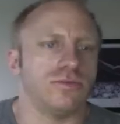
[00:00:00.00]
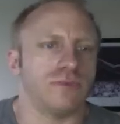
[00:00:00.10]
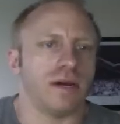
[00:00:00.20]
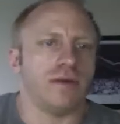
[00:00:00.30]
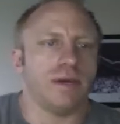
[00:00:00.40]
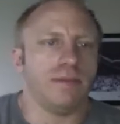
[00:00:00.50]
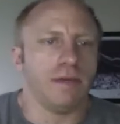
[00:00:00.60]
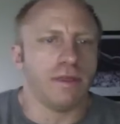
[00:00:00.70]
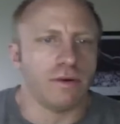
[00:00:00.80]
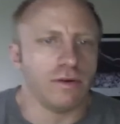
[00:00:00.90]
right away be
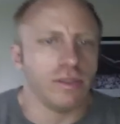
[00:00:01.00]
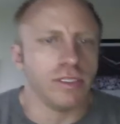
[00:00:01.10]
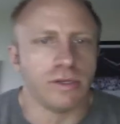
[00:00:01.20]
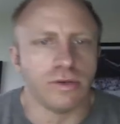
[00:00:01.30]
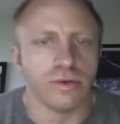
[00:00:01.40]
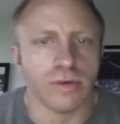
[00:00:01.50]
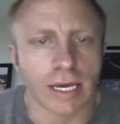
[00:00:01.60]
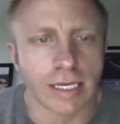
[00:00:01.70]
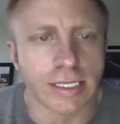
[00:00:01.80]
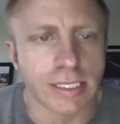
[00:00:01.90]
thrown into
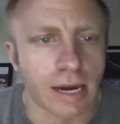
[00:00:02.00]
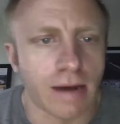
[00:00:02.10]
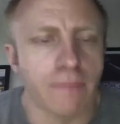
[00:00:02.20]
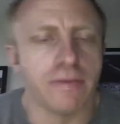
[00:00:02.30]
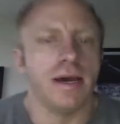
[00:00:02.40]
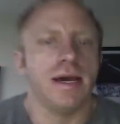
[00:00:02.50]
a setup.